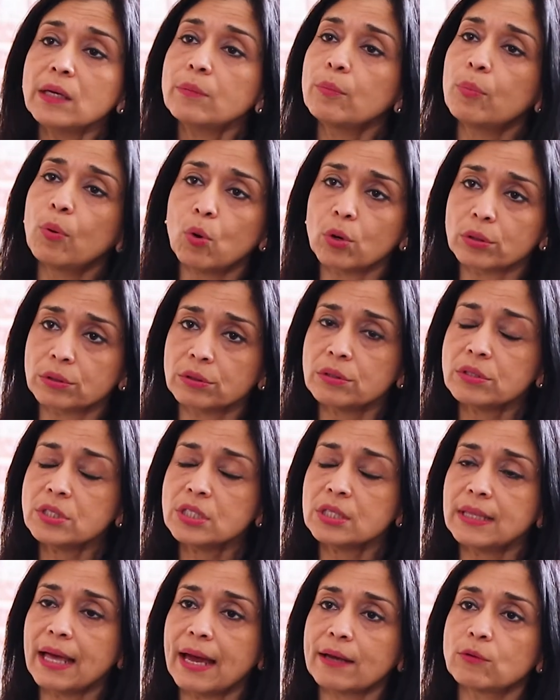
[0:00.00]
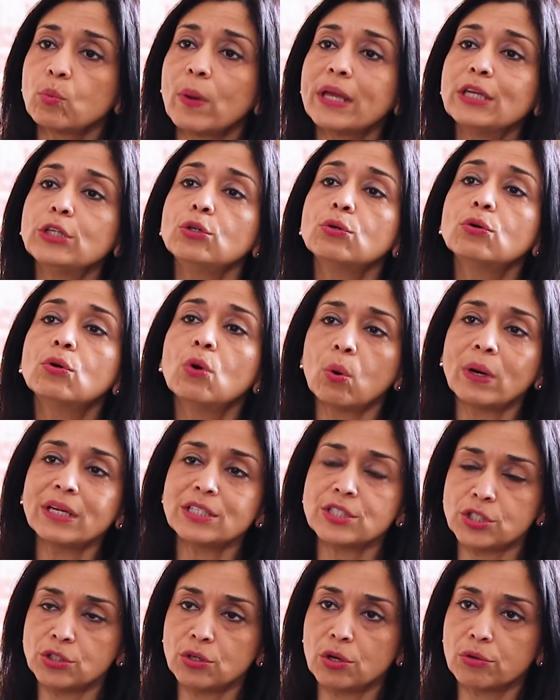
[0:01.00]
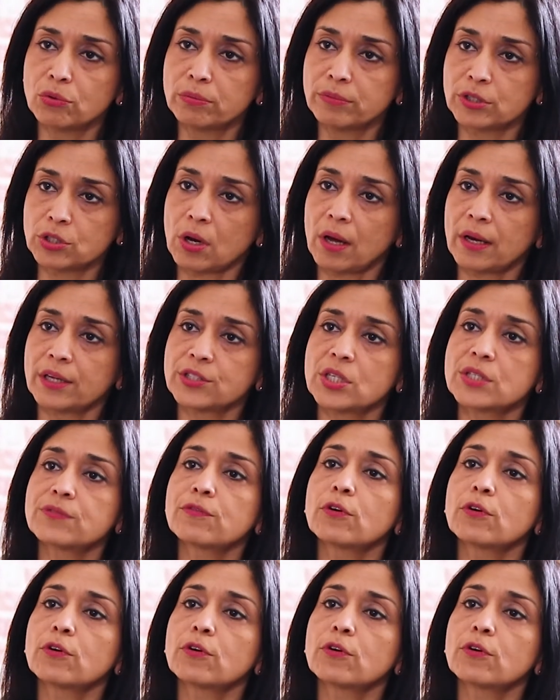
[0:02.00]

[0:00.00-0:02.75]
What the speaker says: important that when you go and see your rheumatologist